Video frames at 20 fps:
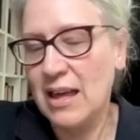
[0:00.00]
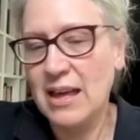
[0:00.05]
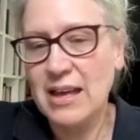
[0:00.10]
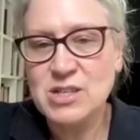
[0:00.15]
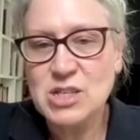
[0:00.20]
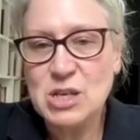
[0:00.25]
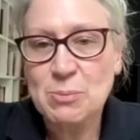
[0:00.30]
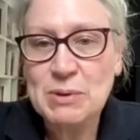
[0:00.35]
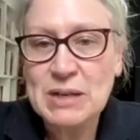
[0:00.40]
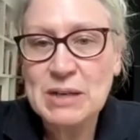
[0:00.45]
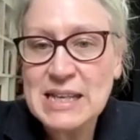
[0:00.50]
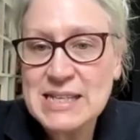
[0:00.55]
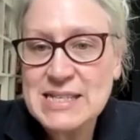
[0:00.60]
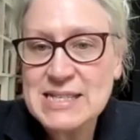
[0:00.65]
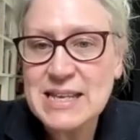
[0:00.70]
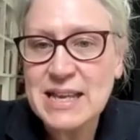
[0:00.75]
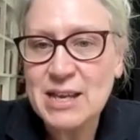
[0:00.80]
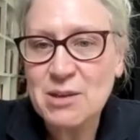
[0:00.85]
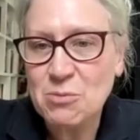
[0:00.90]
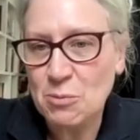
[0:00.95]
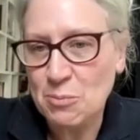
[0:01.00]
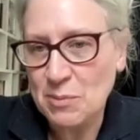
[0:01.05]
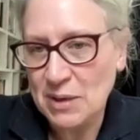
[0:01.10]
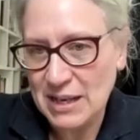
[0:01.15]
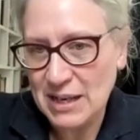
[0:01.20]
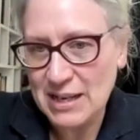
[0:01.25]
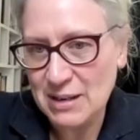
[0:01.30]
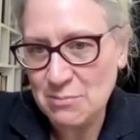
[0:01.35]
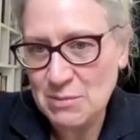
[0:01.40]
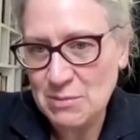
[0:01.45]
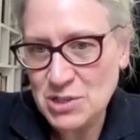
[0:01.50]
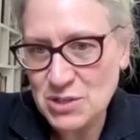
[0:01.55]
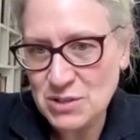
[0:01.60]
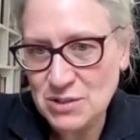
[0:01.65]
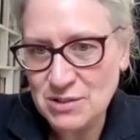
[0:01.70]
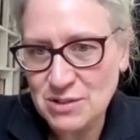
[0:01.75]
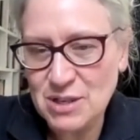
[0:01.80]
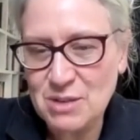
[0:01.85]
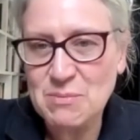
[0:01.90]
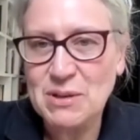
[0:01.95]
Japanese laywoman in a
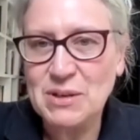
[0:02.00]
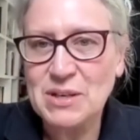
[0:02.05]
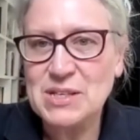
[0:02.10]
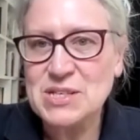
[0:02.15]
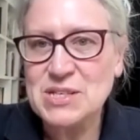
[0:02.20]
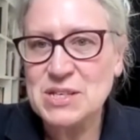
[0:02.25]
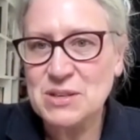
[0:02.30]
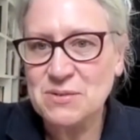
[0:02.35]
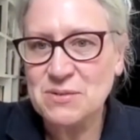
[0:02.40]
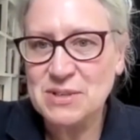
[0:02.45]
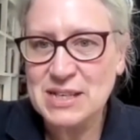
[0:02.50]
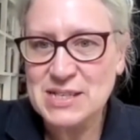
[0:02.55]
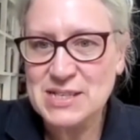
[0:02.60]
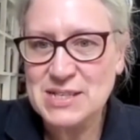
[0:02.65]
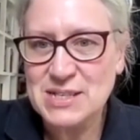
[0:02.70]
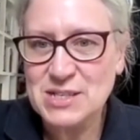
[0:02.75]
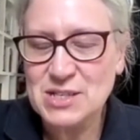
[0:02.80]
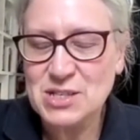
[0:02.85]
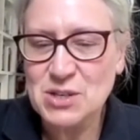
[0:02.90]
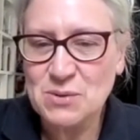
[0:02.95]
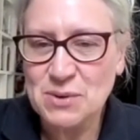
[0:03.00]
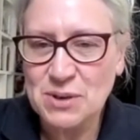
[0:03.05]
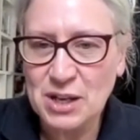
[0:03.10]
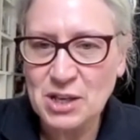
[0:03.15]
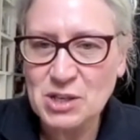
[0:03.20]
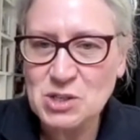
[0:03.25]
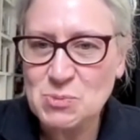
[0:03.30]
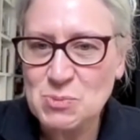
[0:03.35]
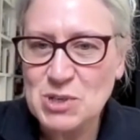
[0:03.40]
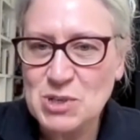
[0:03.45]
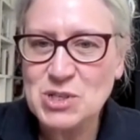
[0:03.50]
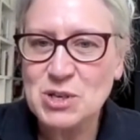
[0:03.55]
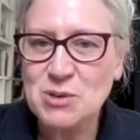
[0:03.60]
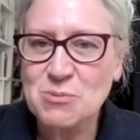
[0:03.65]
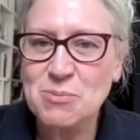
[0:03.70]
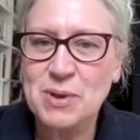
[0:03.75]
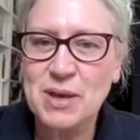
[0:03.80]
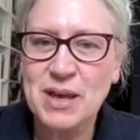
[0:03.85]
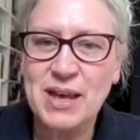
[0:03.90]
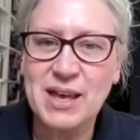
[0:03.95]
mission community, you'd listen to an
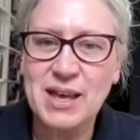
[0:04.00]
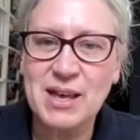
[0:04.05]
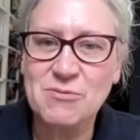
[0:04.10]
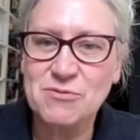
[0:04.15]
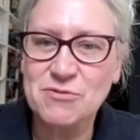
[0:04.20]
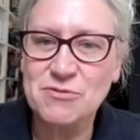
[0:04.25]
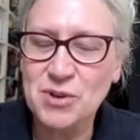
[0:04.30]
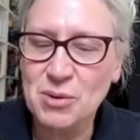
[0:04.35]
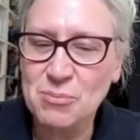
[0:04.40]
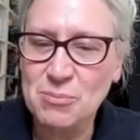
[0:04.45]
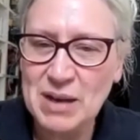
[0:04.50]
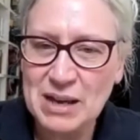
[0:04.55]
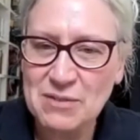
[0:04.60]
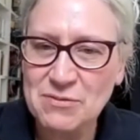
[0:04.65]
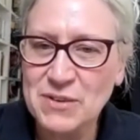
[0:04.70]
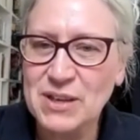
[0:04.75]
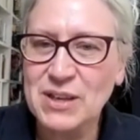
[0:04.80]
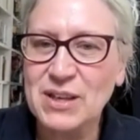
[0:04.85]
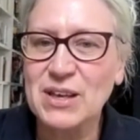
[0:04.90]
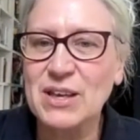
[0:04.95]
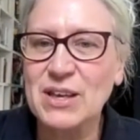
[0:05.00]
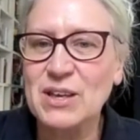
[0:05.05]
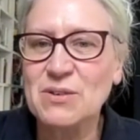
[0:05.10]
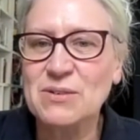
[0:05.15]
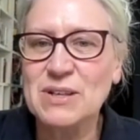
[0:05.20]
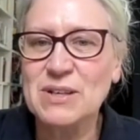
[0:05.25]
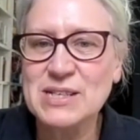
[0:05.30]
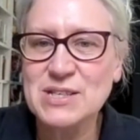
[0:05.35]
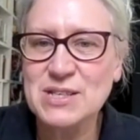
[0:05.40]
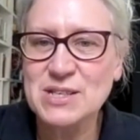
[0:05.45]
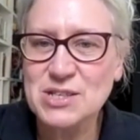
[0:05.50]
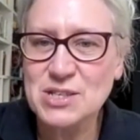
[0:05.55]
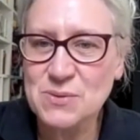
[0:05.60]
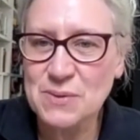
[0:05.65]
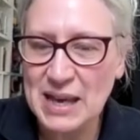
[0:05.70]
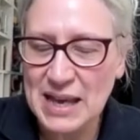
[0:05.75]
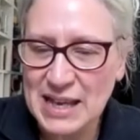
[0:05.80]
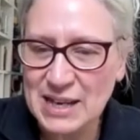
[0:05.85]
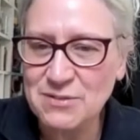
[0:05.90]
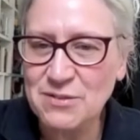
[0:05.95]
archbishop from Africa, you'd listen to a
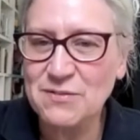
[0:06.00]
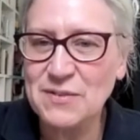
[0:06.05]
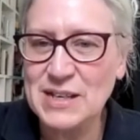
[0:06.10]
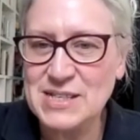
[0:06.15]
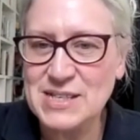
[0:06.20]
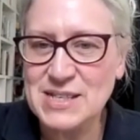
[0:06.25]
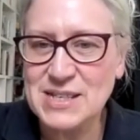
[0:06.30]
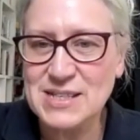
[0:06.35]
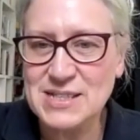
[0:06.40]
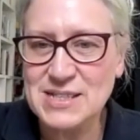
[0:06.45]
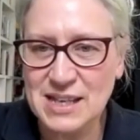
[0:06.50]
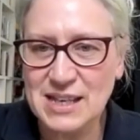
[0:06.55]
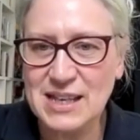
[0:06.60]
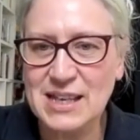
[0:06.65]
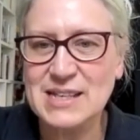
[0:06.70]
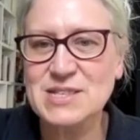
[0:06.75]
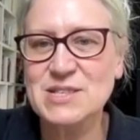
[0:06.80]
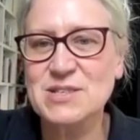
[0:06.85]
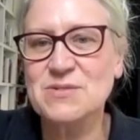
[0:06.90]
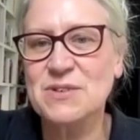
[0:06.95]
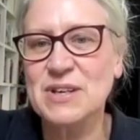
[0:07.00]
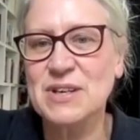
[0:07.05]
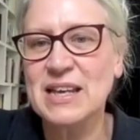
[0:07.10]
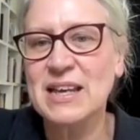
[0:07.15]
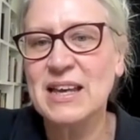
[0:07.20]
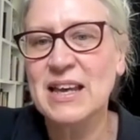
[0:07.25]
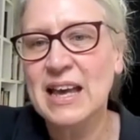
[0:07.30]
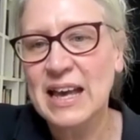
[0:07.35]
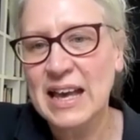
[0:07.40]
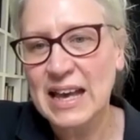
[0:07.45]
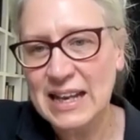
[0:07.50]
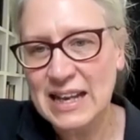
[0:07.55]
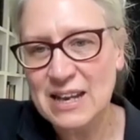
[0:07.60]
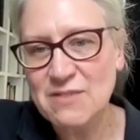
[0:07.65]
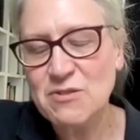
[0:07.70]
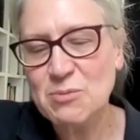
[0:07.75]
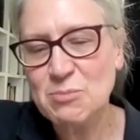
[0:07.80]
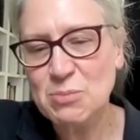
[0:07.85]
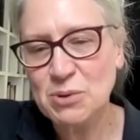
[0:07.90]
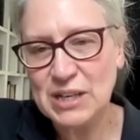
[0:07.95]
head of a Vatican dicastery, and
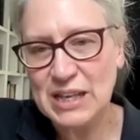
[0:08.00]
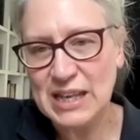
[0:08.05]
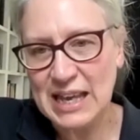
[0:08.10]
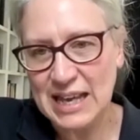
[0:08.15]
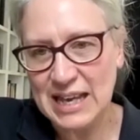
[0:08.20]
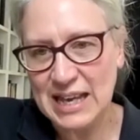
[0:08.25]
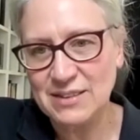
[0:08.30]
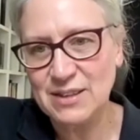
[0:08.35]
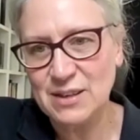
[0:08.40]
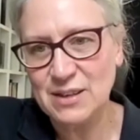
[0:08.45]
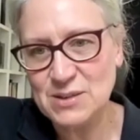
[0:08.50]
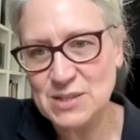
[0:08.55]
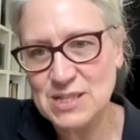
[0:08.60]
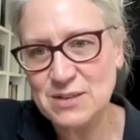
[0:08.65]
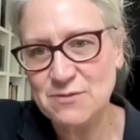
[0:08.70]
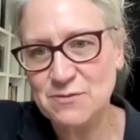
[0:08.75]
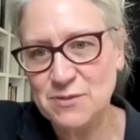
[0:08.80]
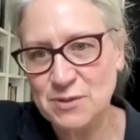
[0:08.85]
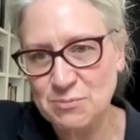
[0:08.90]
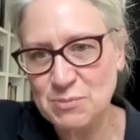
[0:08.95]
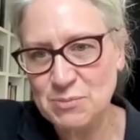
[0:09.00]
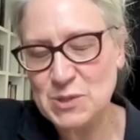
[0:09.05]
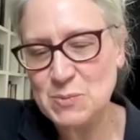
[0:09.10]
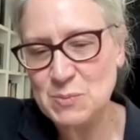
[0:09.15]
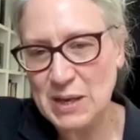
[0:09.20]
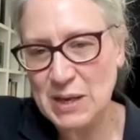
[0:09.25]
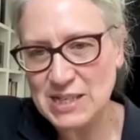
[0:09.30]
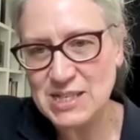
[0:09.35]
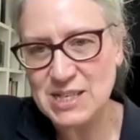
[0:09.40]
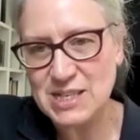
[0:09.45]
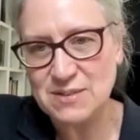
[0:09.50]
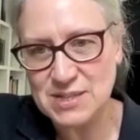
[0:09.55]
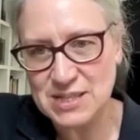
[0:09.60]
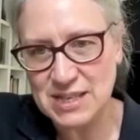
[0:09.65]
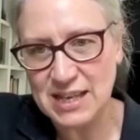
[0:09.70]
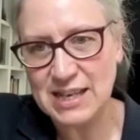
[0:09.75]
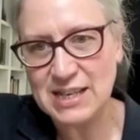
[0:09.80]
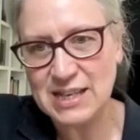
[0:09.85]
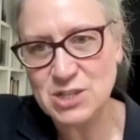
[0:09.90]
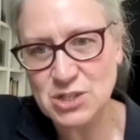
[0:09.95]
everybody had those different perspectives,
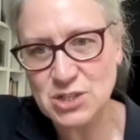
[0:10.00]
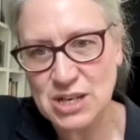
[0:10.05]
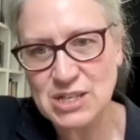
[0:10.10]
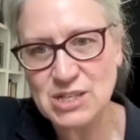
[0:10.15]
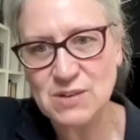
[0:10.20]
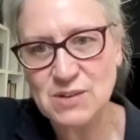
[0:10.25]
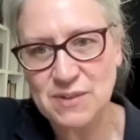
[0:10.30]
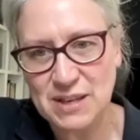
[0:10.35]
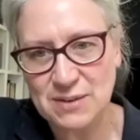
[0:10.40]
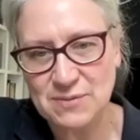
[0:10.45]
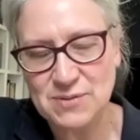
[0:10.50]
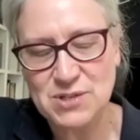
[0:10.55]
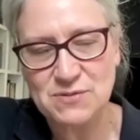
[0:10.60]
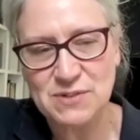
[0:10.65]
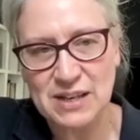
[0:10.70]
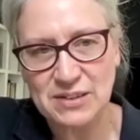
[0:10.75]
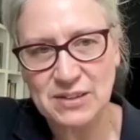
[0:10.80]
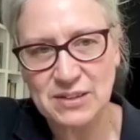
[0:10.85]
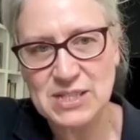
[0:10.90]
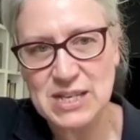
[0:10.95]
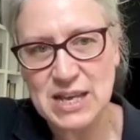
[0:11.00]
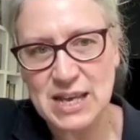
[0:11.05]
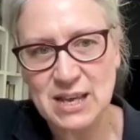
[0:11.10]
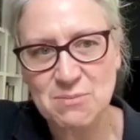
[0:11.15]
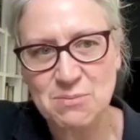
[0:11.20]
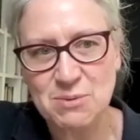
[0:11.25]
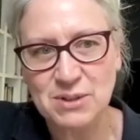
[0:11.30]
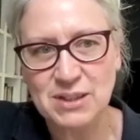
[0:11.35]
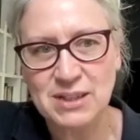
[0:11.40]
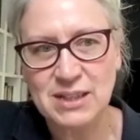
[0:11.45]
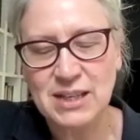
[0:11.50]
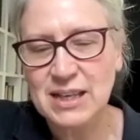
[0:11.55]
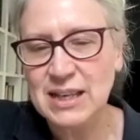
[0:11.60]
that exchange of gifts around the table.